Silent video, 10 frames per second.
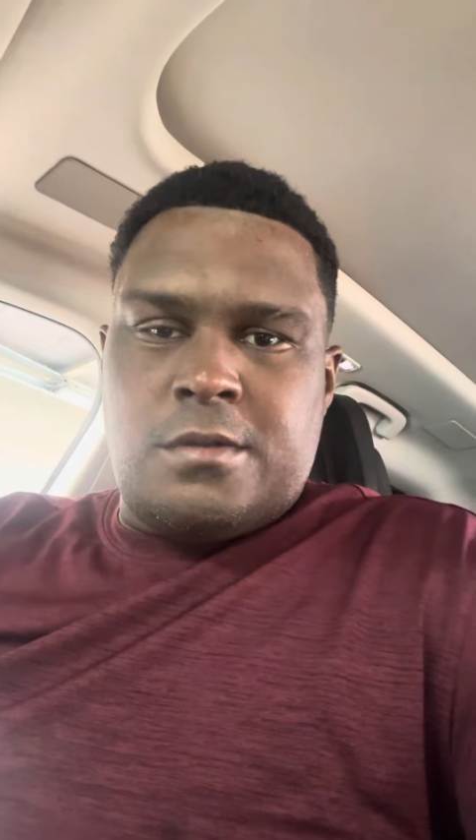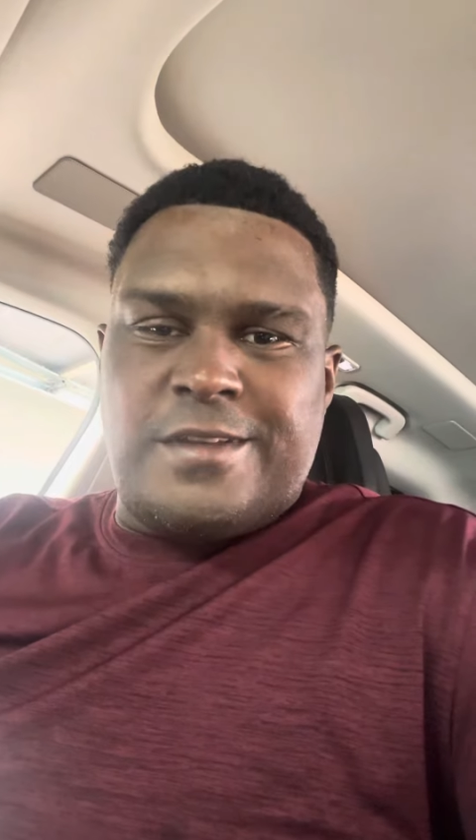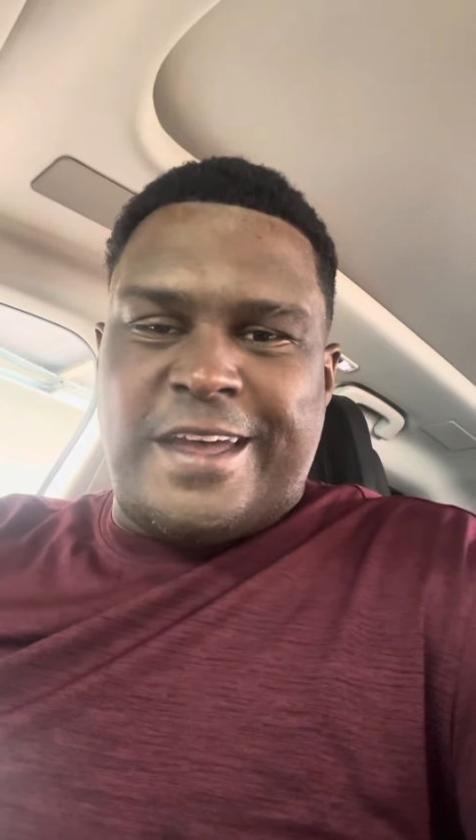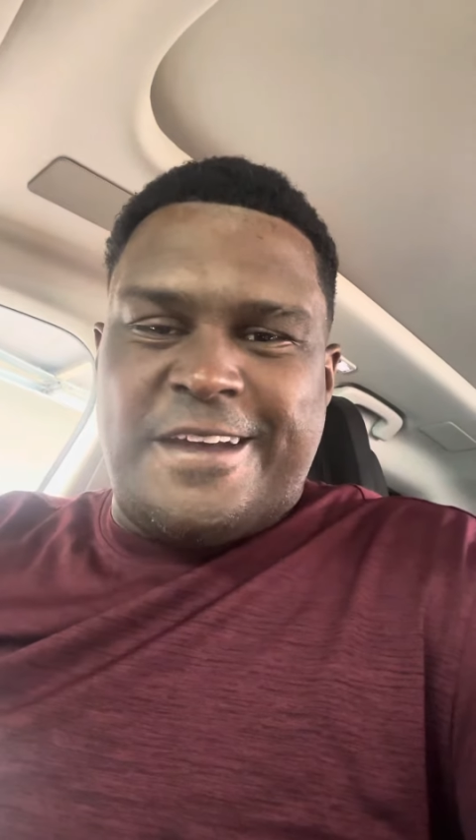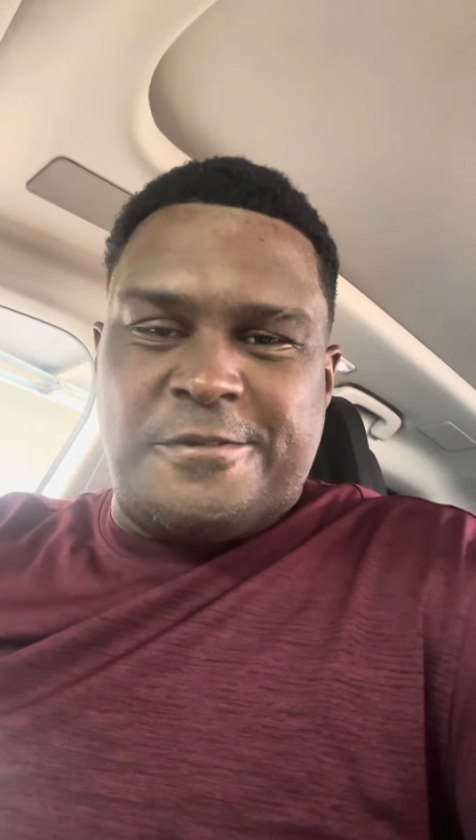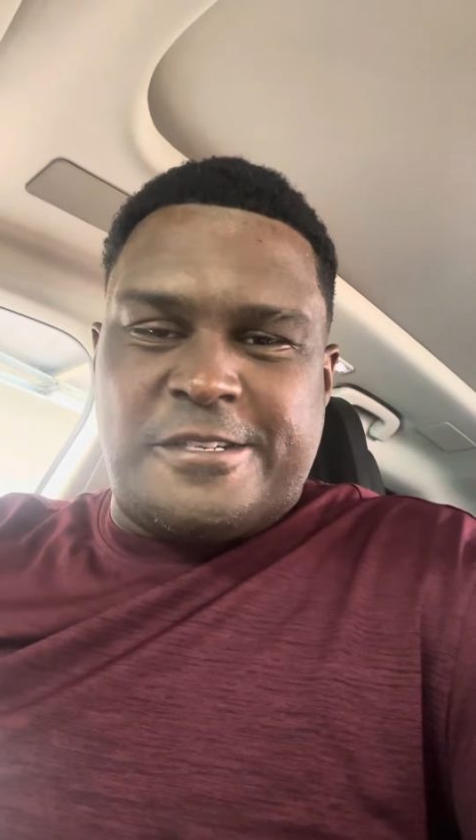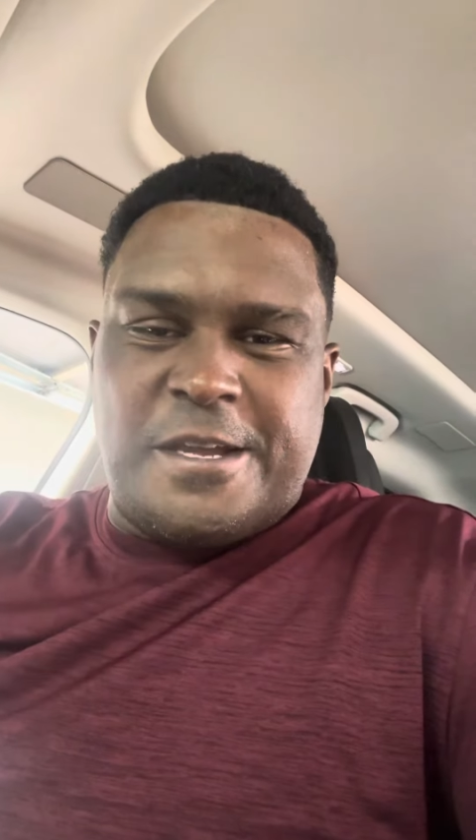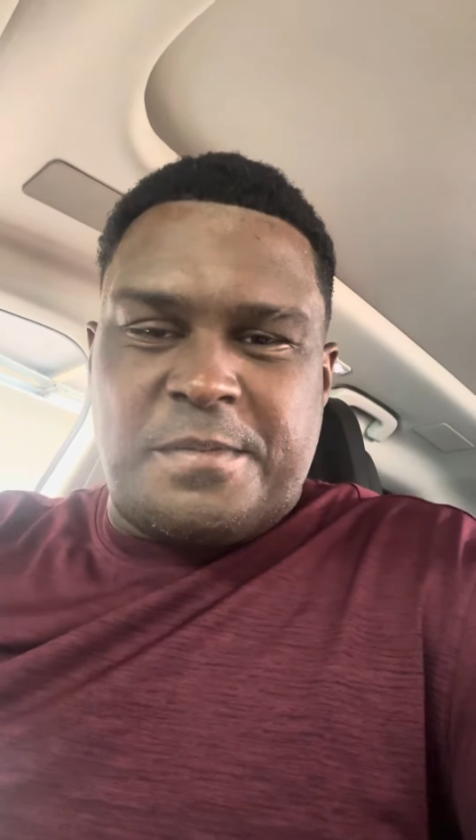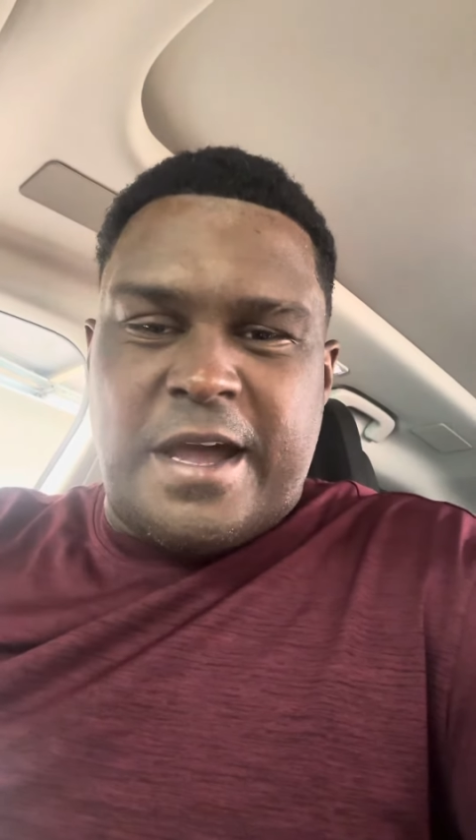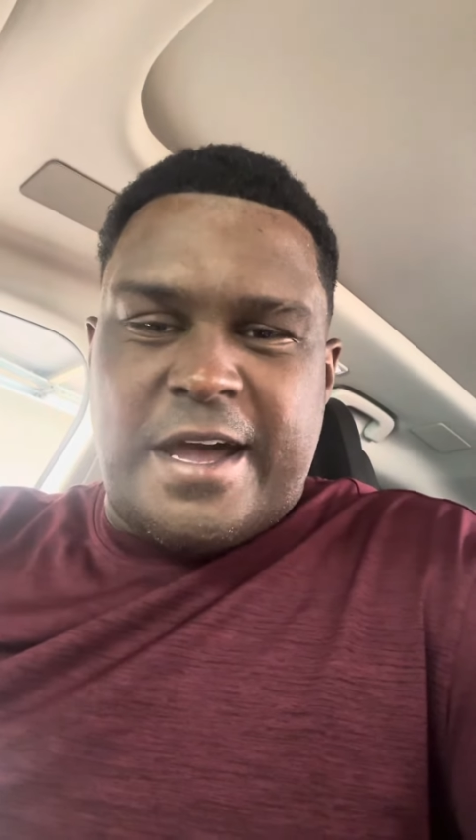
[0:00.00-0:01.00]
Hey, what's
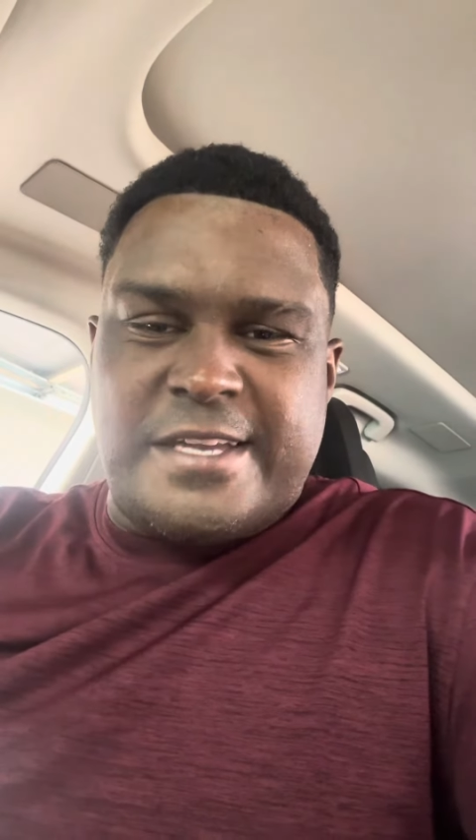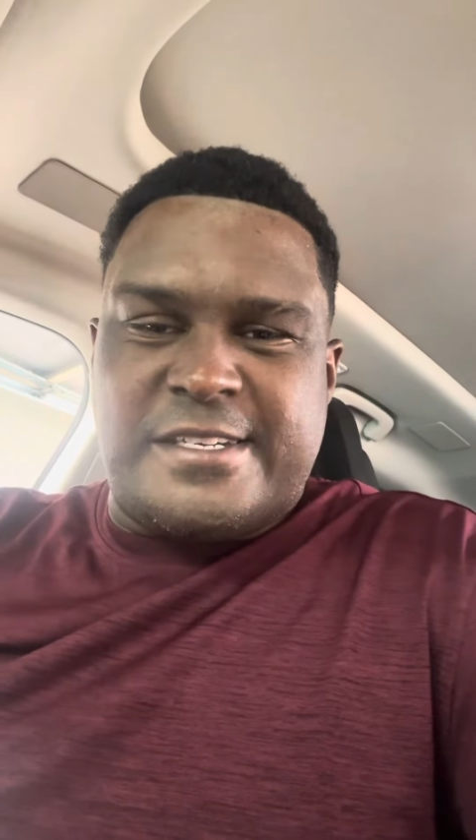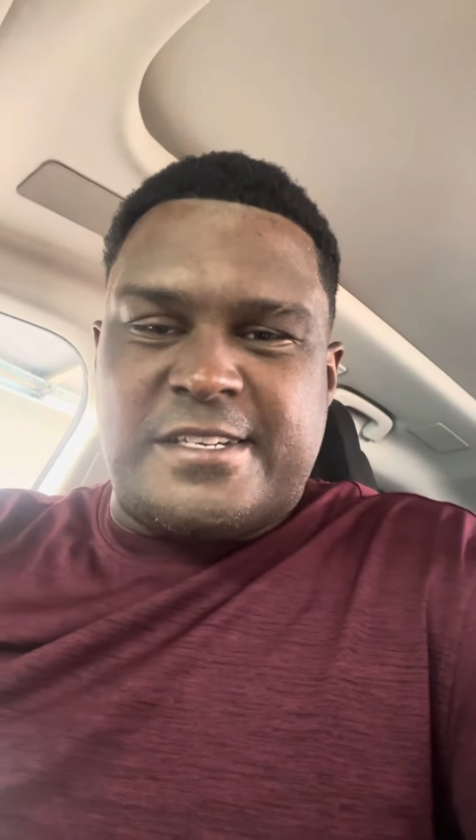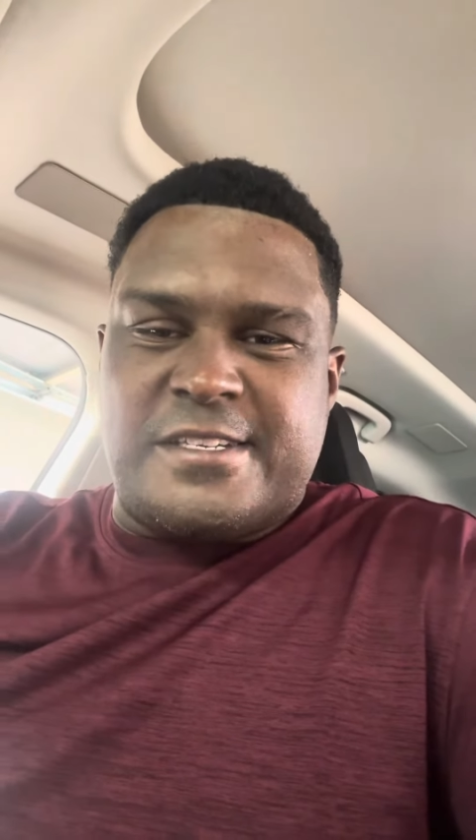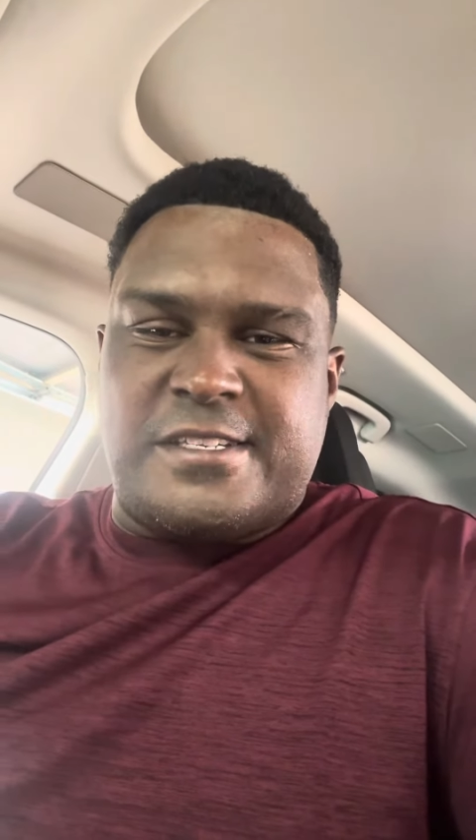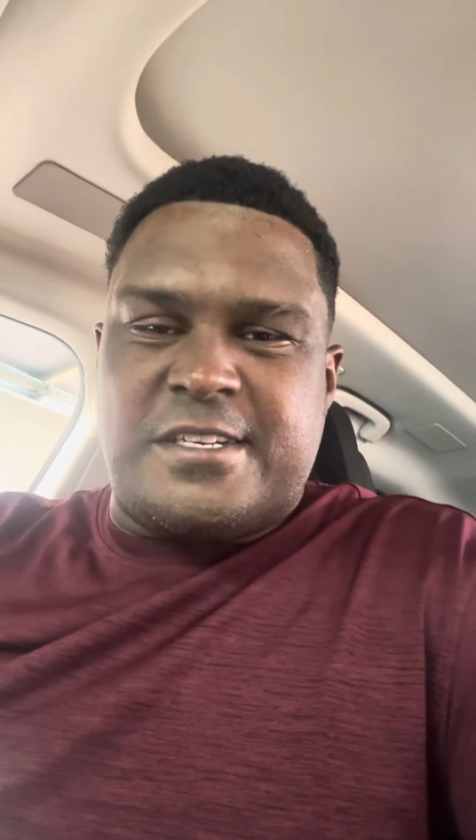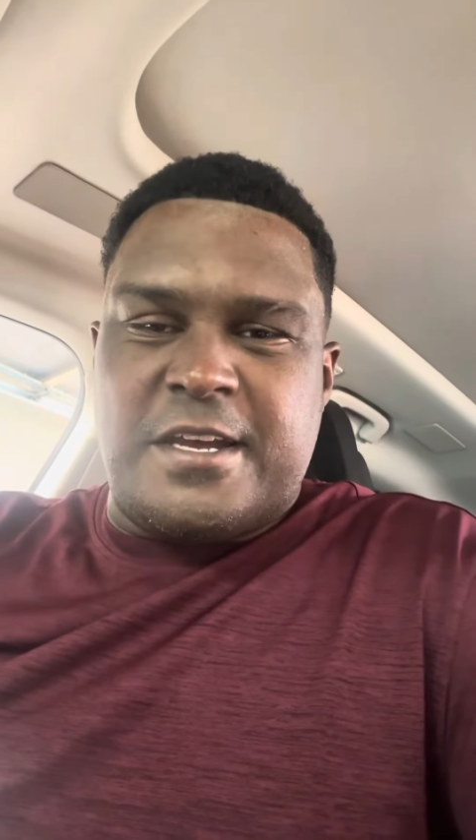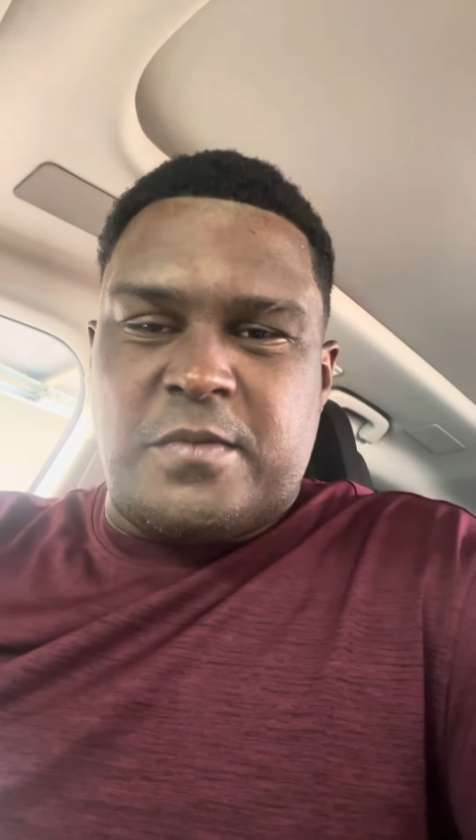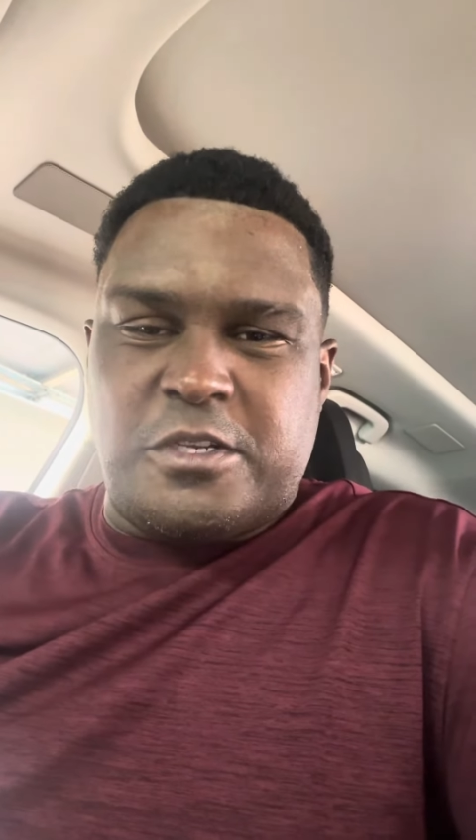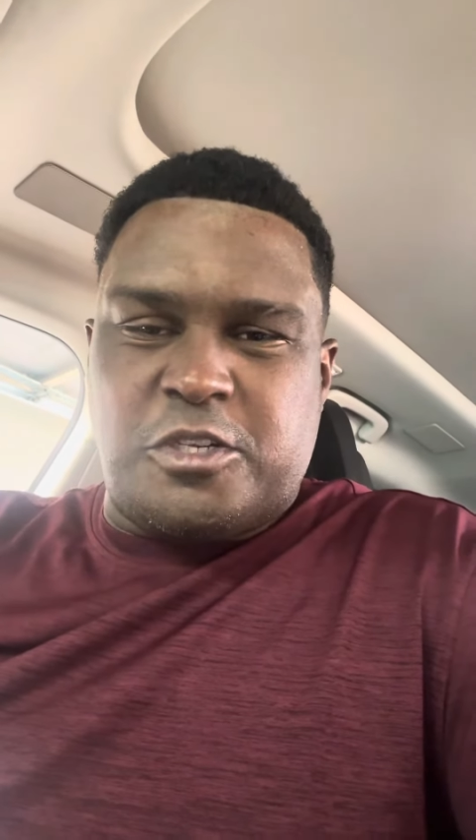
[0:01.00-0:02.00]
up, guys? This is
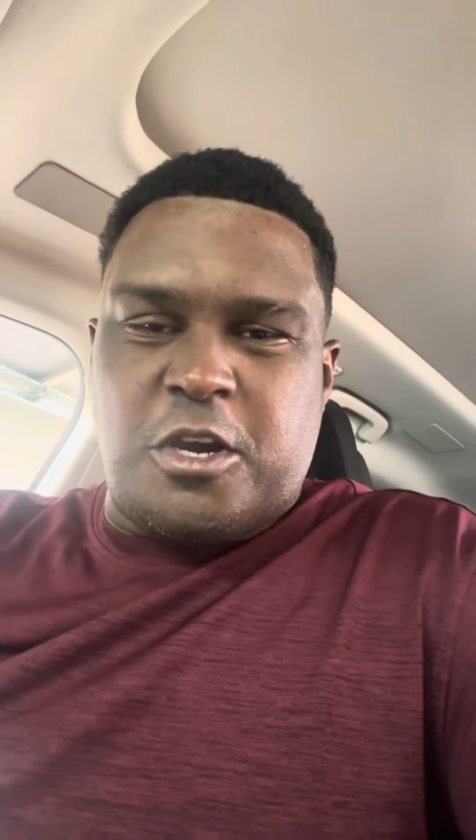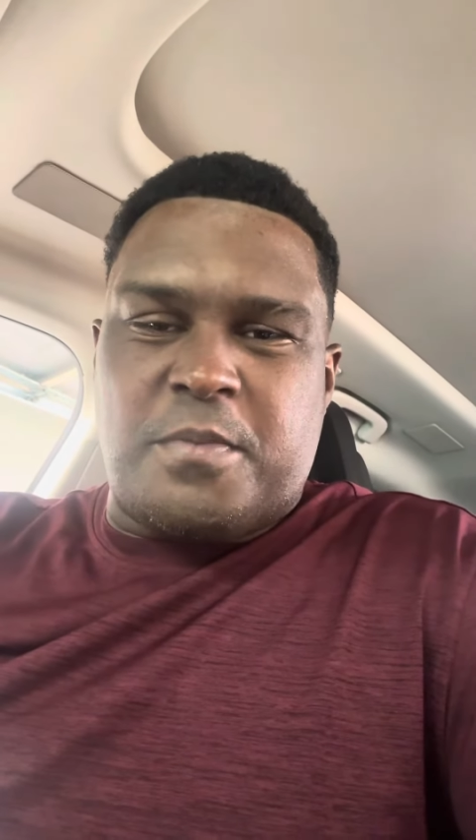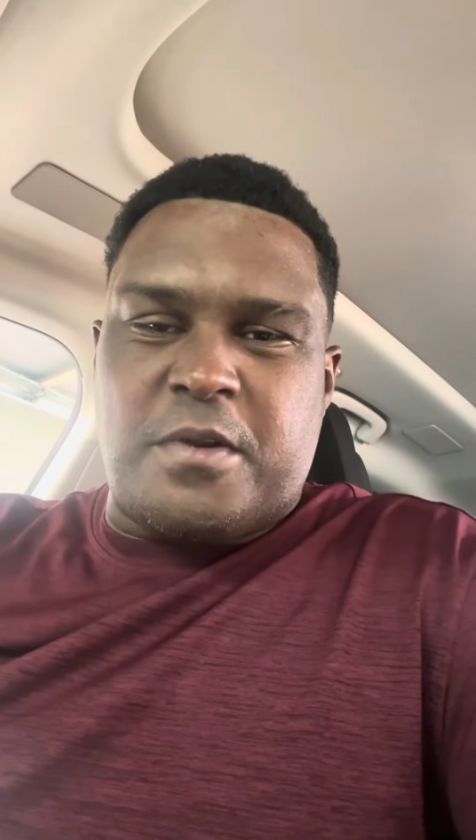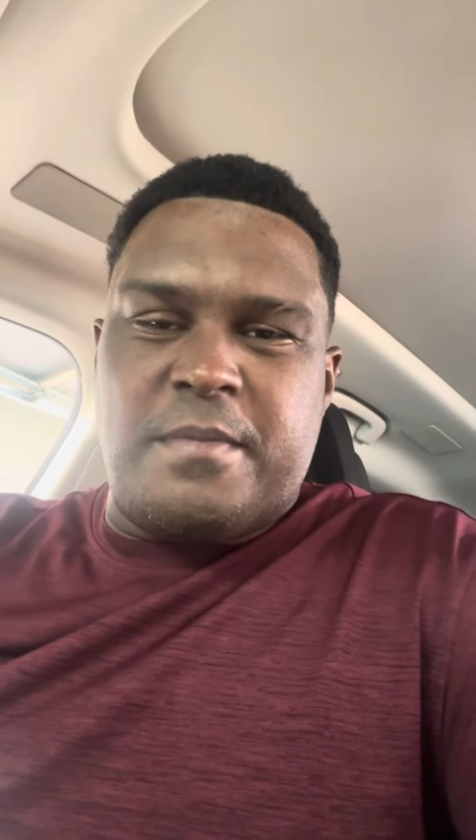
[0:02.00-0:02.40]
Tim with Sharper